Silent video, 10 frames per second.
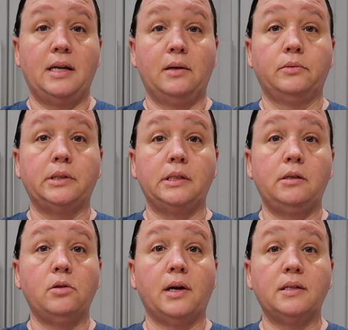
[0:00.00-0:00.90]
and I will see
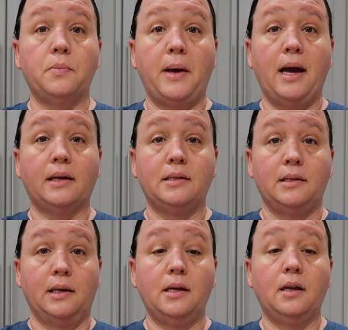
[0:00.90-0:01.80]
you guys back
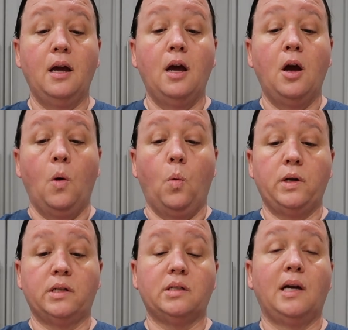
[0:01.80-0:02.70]
tonight
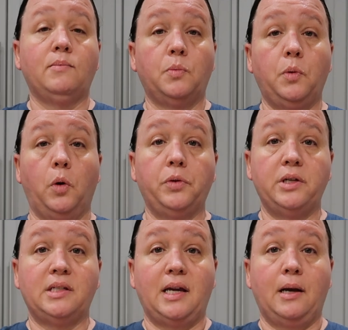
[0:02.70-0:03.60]
when it's time to pull
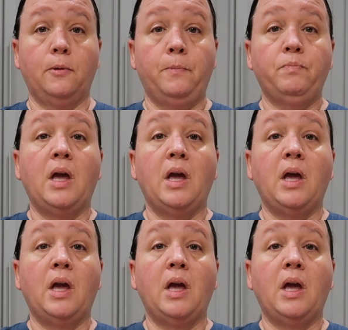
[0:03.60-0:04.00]
this out.